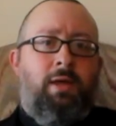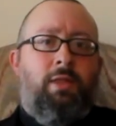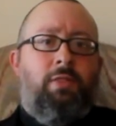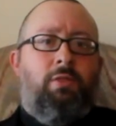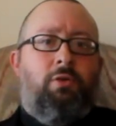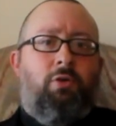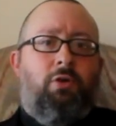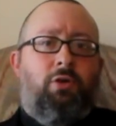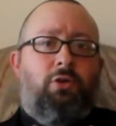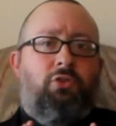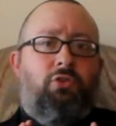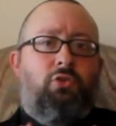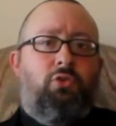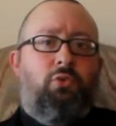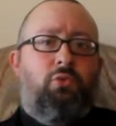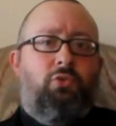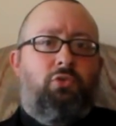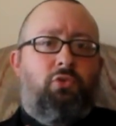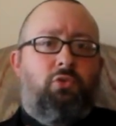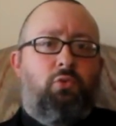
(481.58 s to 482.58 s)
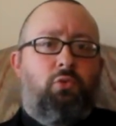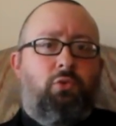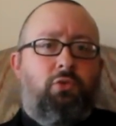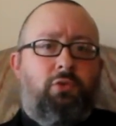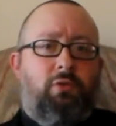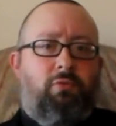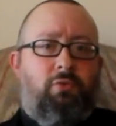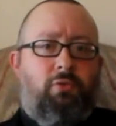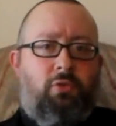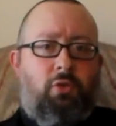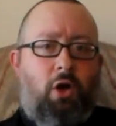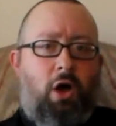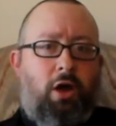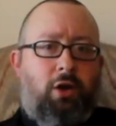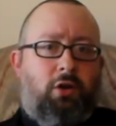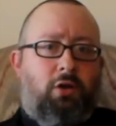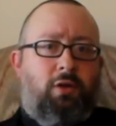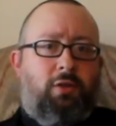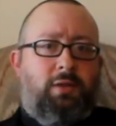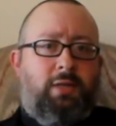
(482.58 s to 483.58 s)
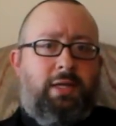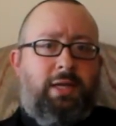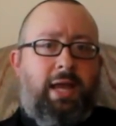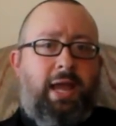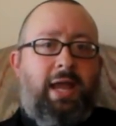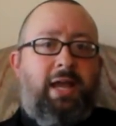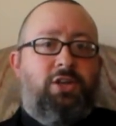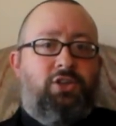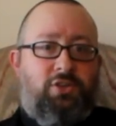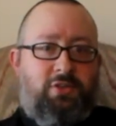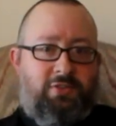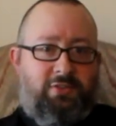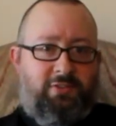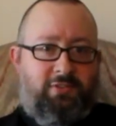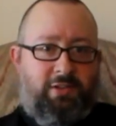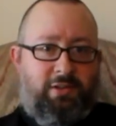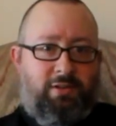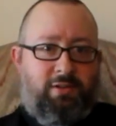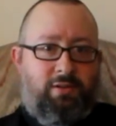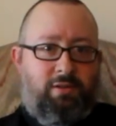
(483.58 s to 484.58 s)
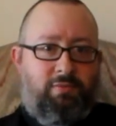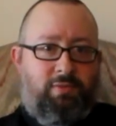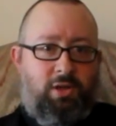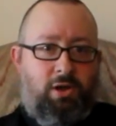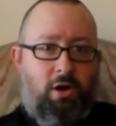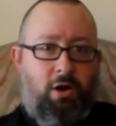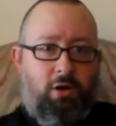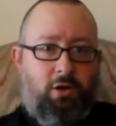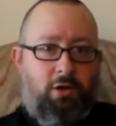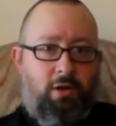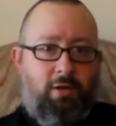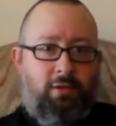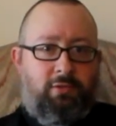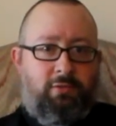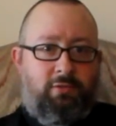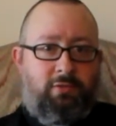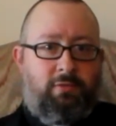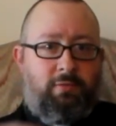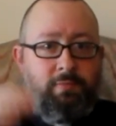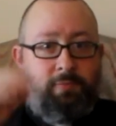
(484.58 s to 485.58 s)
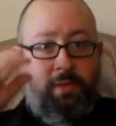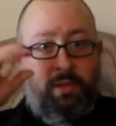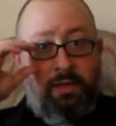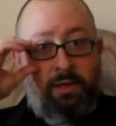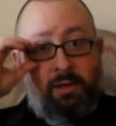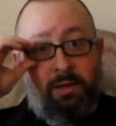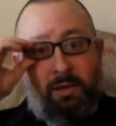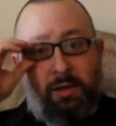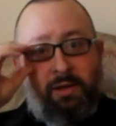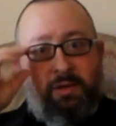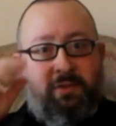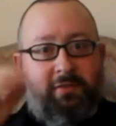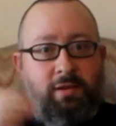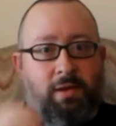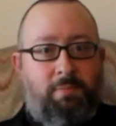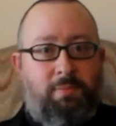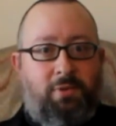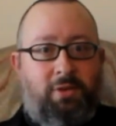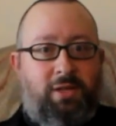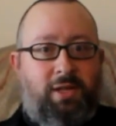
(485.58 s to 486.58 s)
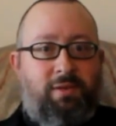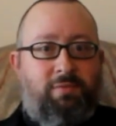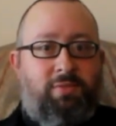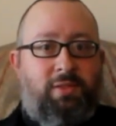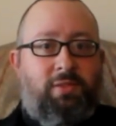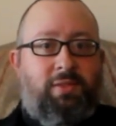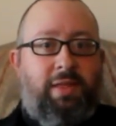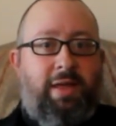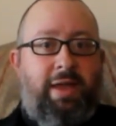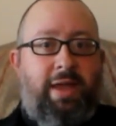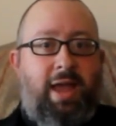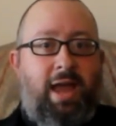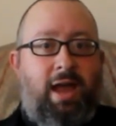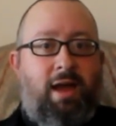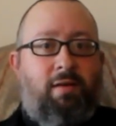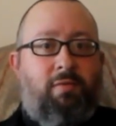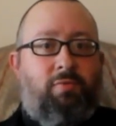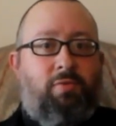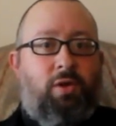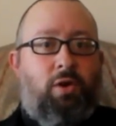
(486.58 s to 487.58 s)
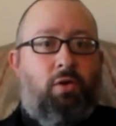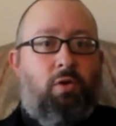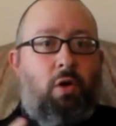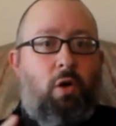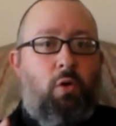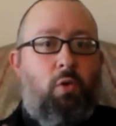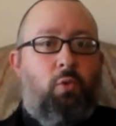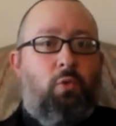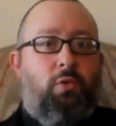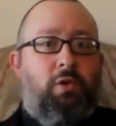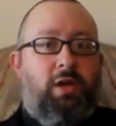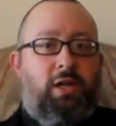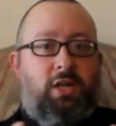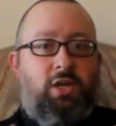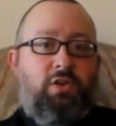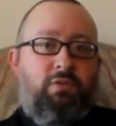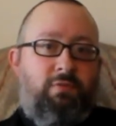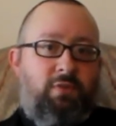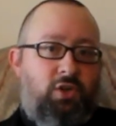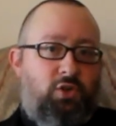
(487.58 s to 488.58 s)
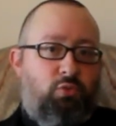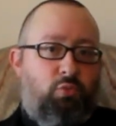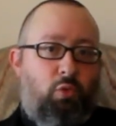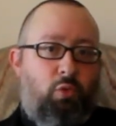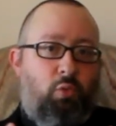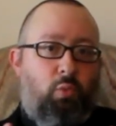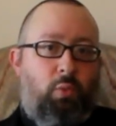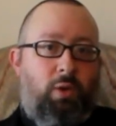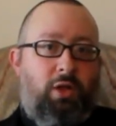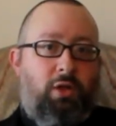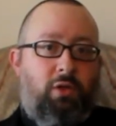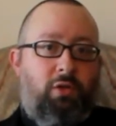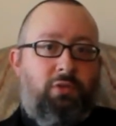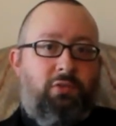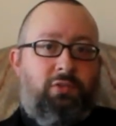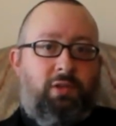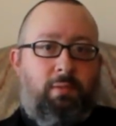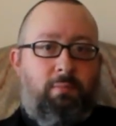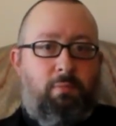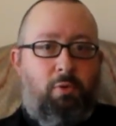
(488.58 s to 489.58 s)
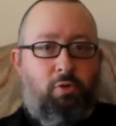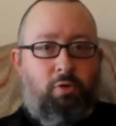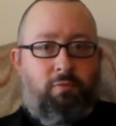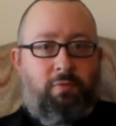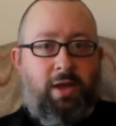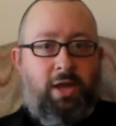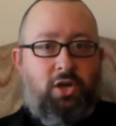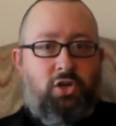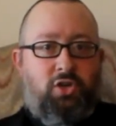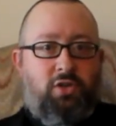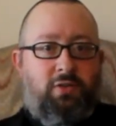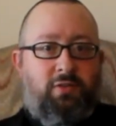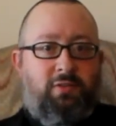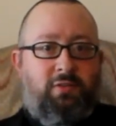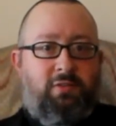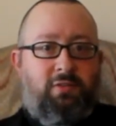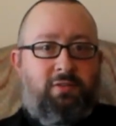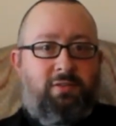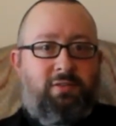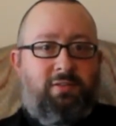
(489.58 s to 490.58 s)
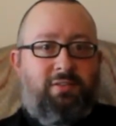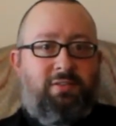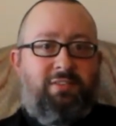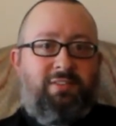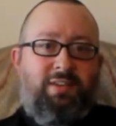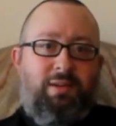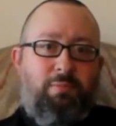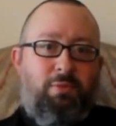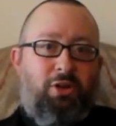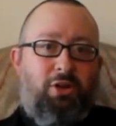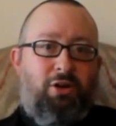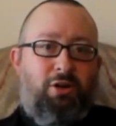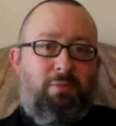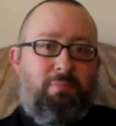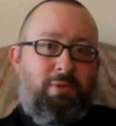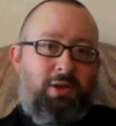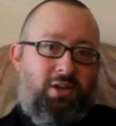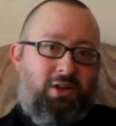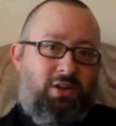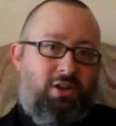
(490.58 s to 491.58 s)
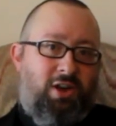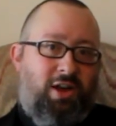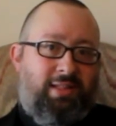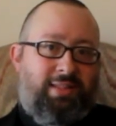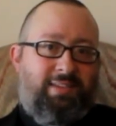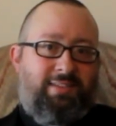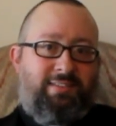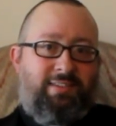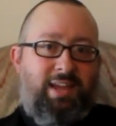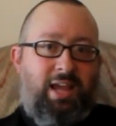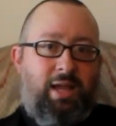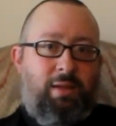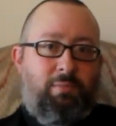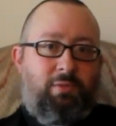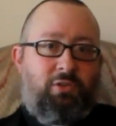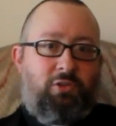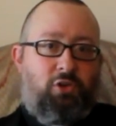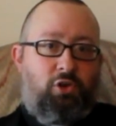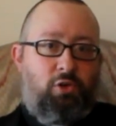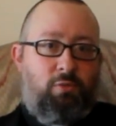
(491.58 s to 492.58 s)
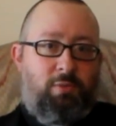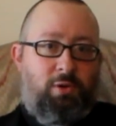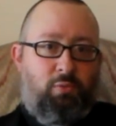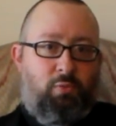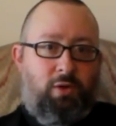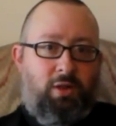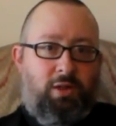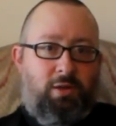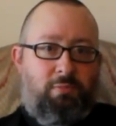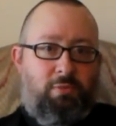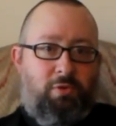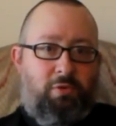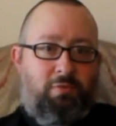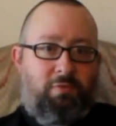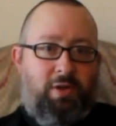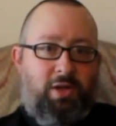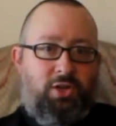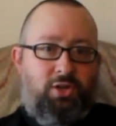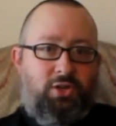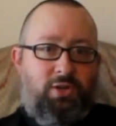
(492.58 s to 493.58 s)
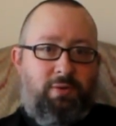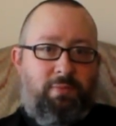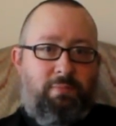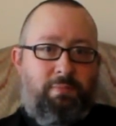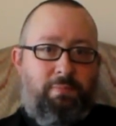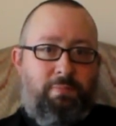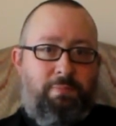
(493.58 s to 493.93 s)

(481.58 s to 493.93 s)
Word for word: There are two schools of thought on the agency of the archons. Some believe that they have their own individual wills and motivations, similar but not the same as human will and motivation.